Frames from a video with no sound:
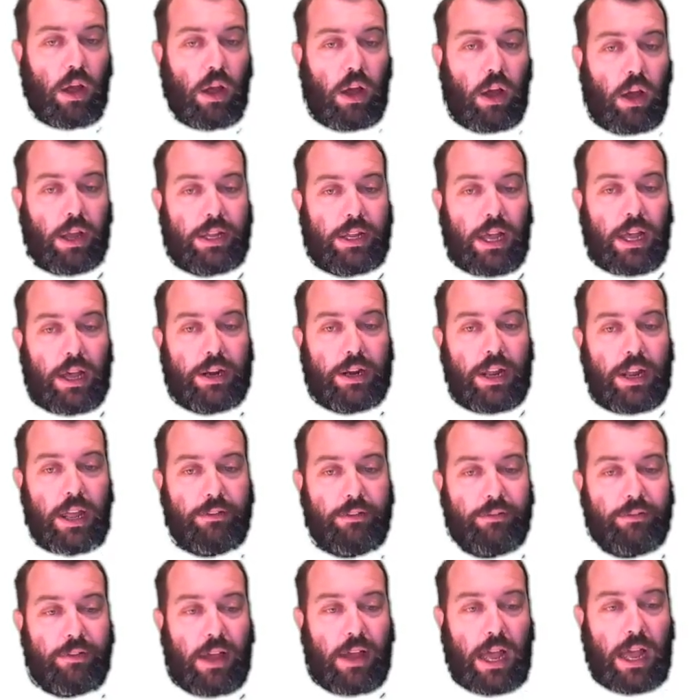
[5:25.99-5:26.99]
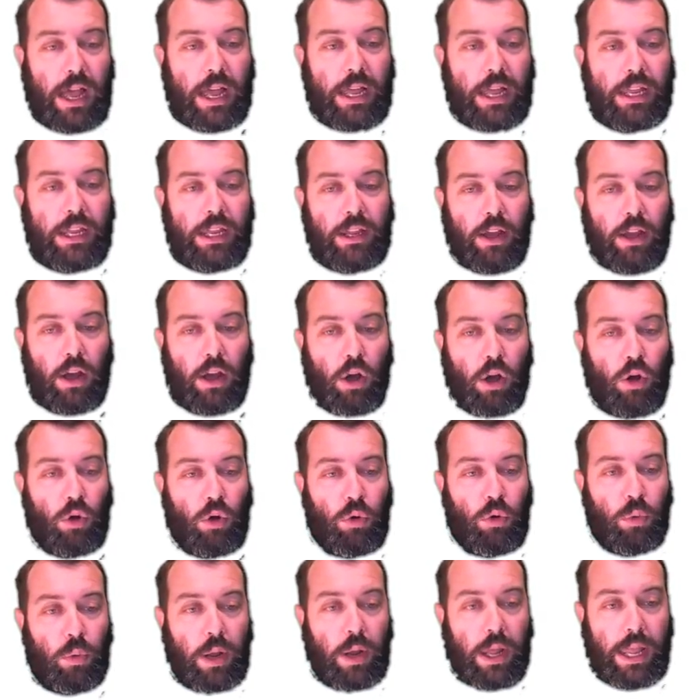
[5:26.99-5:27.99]
I can't have A,
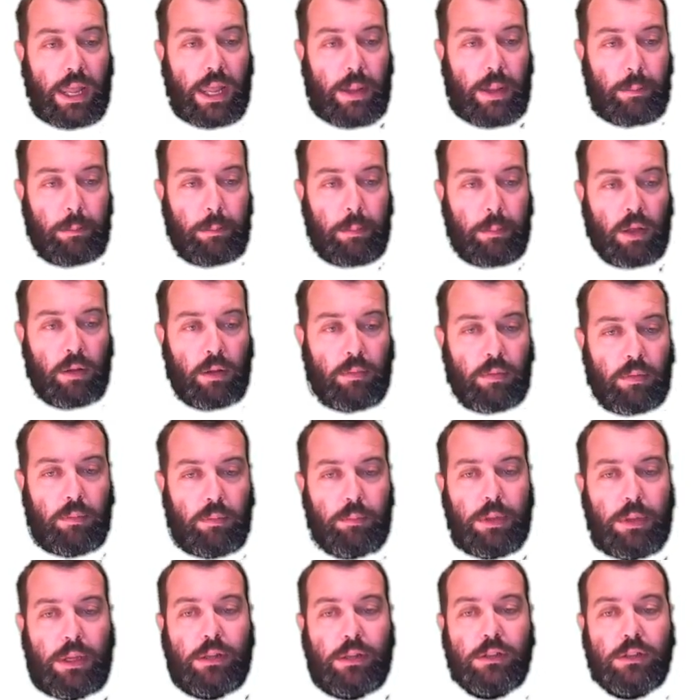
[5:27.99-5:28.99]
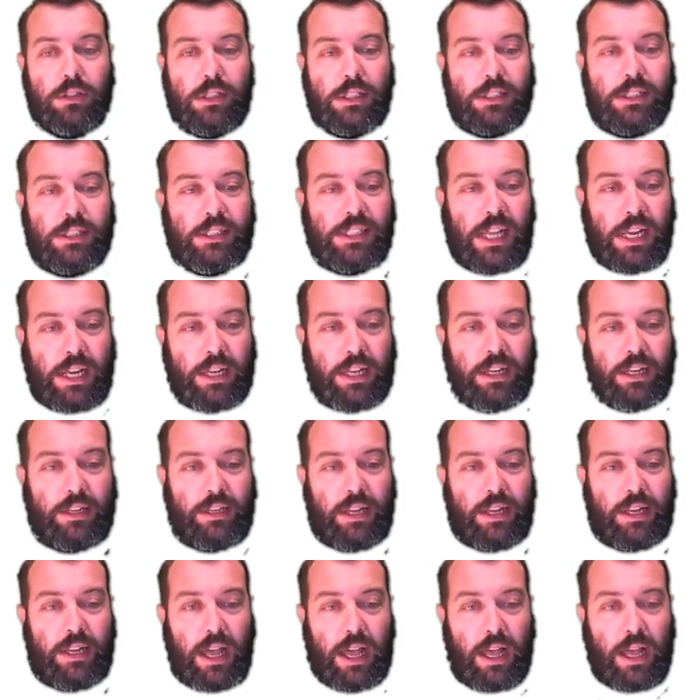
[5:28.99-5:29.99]
O, M because the
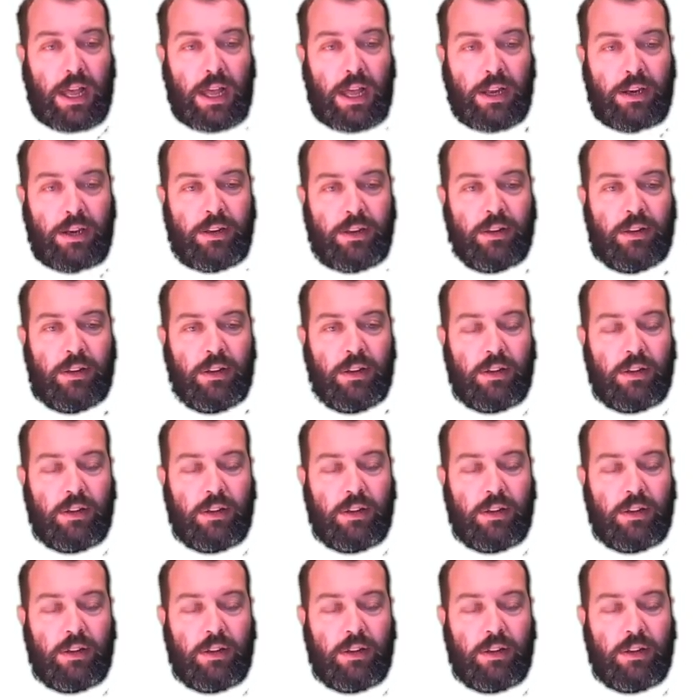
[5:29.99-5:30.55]
second card,